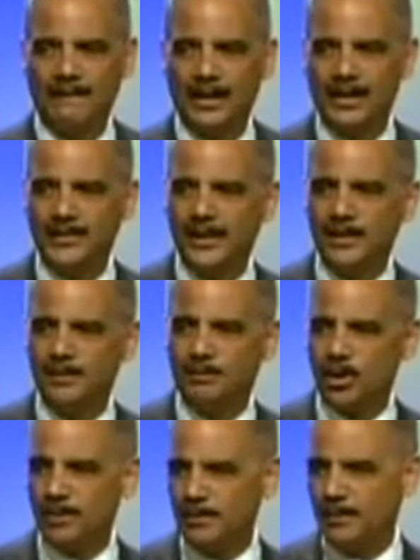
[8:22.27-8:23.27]
And they
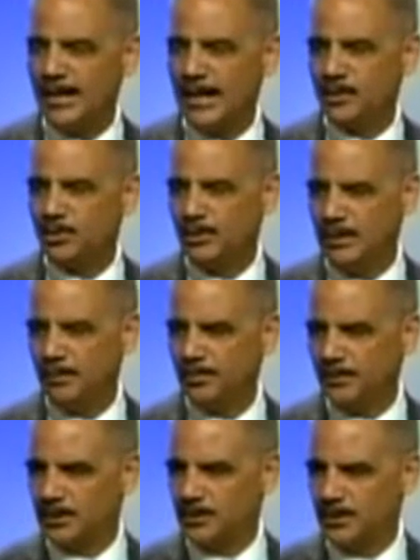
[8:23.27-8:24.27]
brought me back to a number
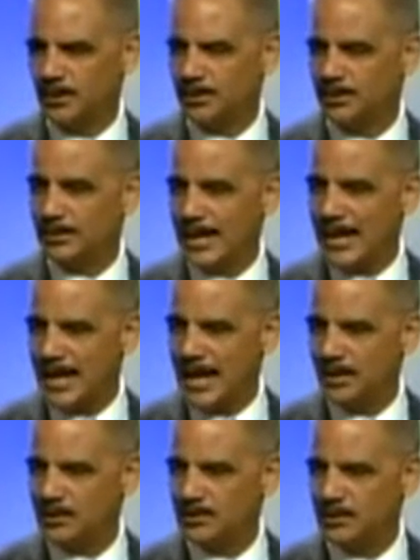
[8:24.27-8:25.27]
of experiences that I
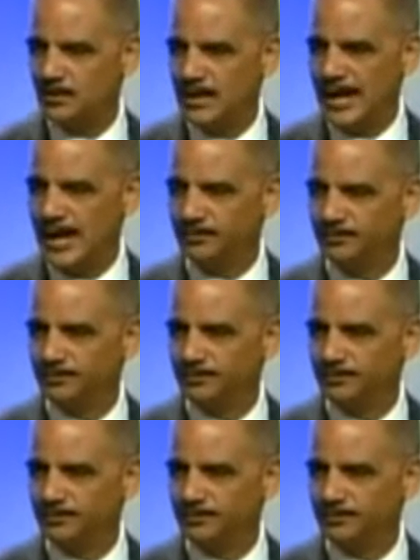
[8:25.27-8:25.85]
had as a young man